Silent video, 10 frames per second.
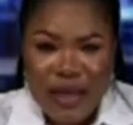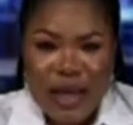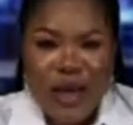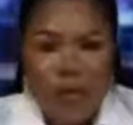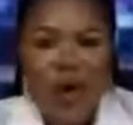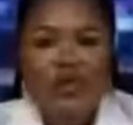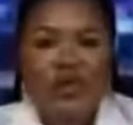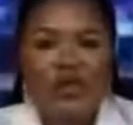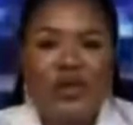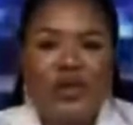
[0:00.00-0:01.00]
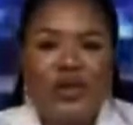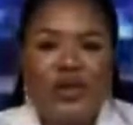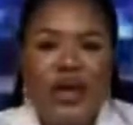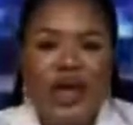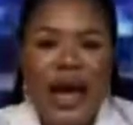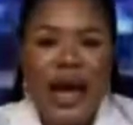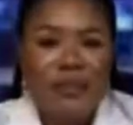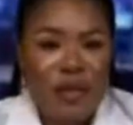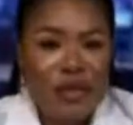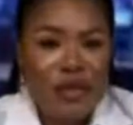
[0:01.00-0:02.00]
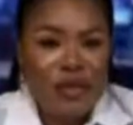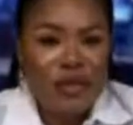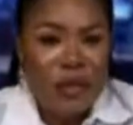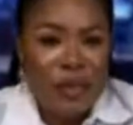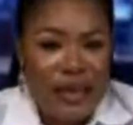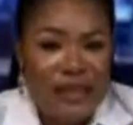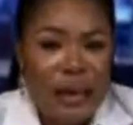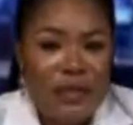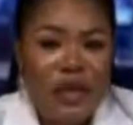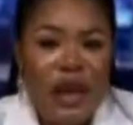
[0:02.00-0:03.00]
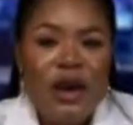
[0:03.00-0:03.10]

We also told you and brought to you some excerpts